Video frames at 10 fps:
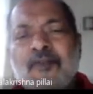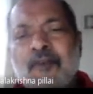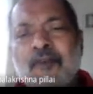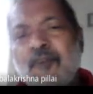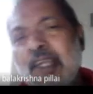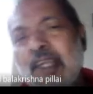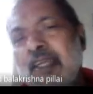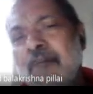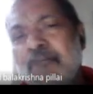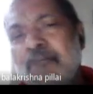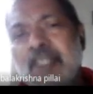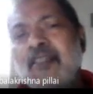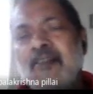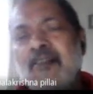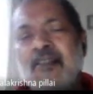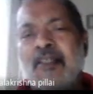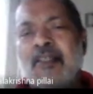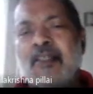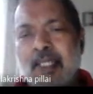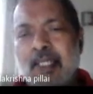fully empty
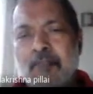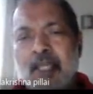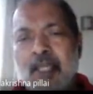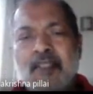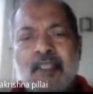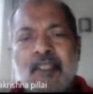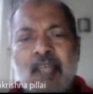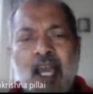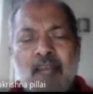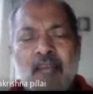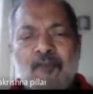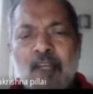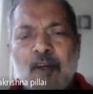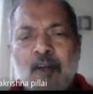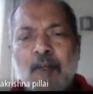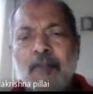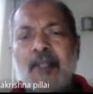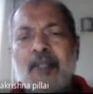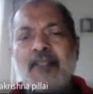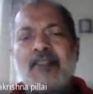conduction band and fully
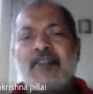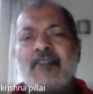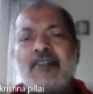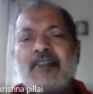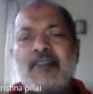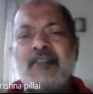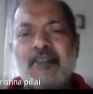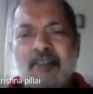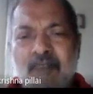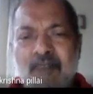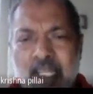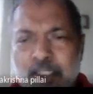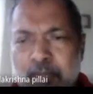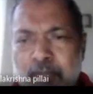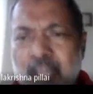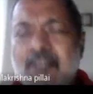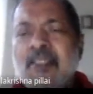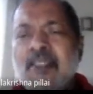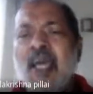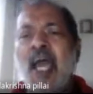occupied valence band.
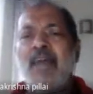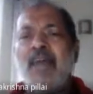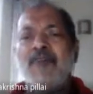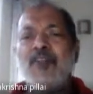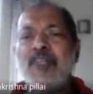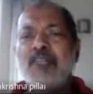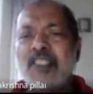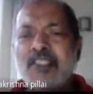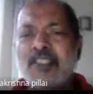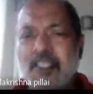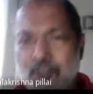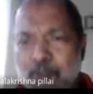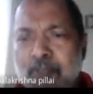And when you increase that room